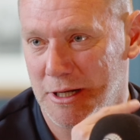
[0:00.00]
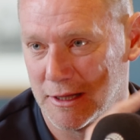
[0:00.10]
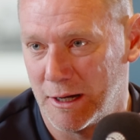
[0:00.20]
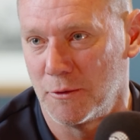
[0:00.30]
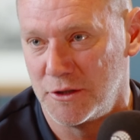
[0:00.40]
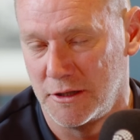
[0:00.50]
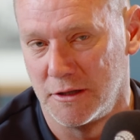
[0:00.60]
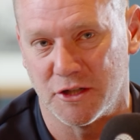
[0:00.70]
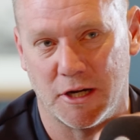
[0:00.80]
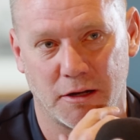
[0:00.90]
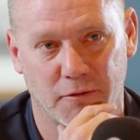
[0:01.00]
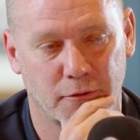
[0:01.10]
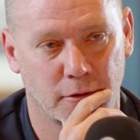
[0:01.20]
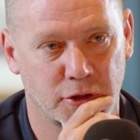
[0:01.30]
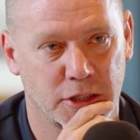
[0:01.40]
like that when you're training the
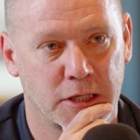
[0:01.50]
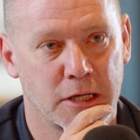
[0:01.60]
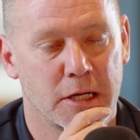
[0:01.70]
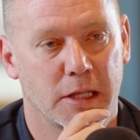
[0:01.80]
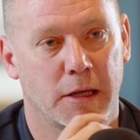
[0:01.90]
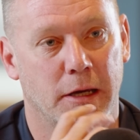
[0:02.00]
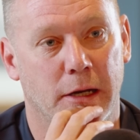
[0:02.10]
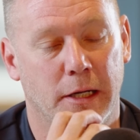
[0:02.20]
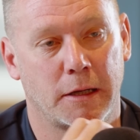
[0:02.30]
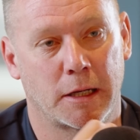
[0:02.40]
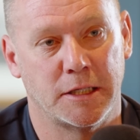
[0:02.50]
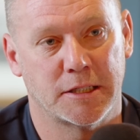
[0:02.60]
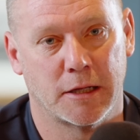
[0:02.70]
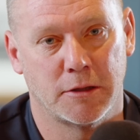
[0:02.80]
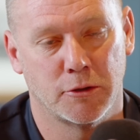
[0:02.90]
4G there. And he
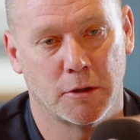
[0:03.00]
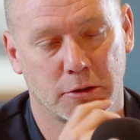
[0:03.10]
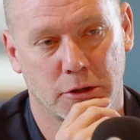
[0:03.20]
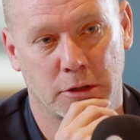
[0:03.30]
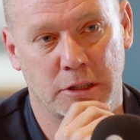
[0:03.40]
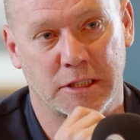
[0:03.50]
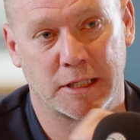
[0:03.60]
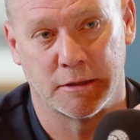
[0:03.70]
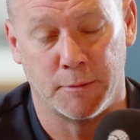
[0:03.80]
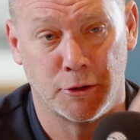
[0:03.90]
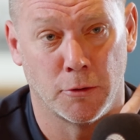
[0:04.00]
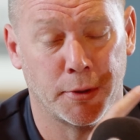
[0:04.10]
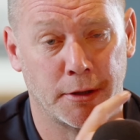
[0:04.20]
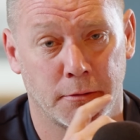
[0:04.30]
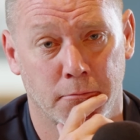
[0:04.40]
said to me, jump
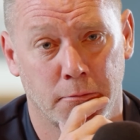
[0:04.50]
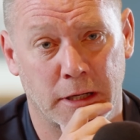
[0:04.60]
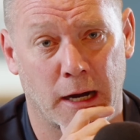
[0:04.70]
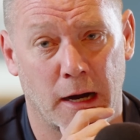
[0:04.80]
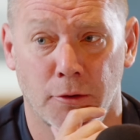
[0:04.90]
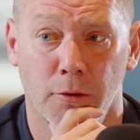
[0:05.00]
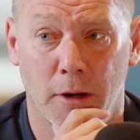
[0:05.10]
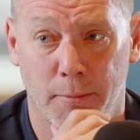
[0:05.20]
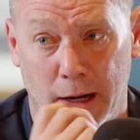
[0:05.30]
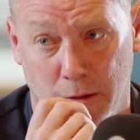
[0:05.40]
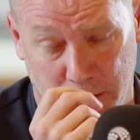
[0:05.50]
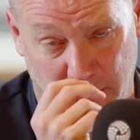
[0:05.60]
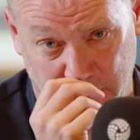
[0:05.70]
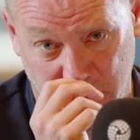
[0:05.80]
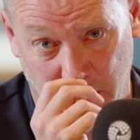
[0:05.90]
in my car on the way back, want to
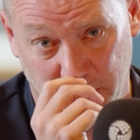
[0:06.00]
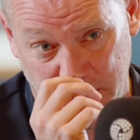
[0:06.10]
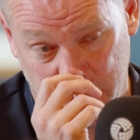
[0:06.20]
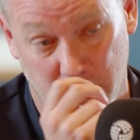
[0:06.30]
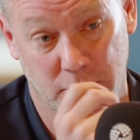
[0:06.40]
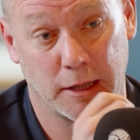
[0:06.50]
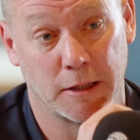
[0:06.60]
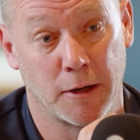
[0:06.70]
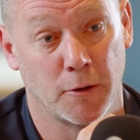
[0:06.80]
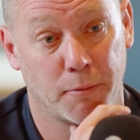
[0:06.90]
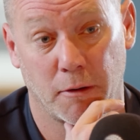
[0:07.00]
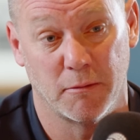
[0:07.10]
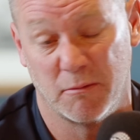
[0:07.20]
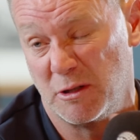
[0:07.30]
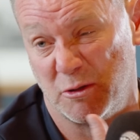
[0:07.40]
have a chat with you. So I was like, yeah, no
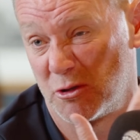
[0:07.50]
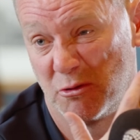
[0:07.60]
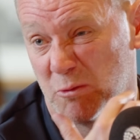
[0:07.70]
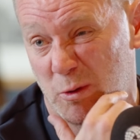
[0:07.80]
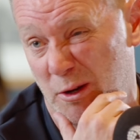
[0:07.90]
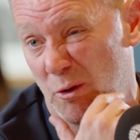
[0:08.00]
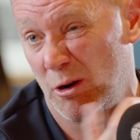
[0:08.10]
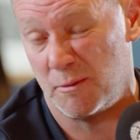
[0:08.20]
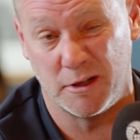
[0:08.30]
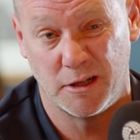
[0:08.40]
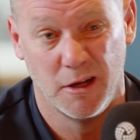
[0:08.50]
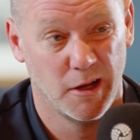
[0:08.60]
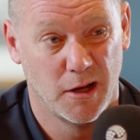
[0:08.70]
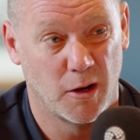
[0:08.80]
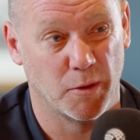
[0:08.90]
problem, which was quite normally,
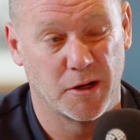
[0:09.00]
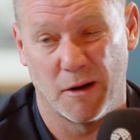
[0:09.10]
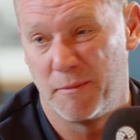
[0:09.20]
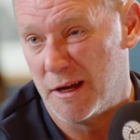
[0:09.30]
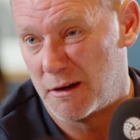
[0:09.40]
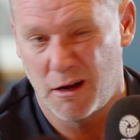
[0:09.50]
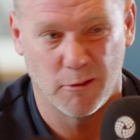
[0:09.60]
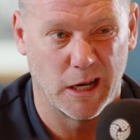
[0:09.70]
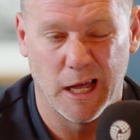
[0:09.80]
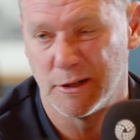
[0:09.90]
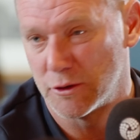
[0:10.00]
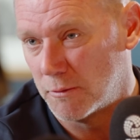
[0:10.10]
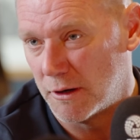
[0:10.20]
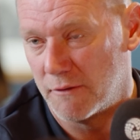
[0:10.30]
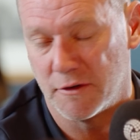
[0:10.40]
he grabbed me in, the lads or
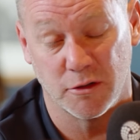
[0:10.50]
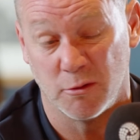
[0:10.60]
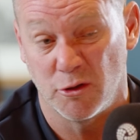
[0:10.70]
whatever. So I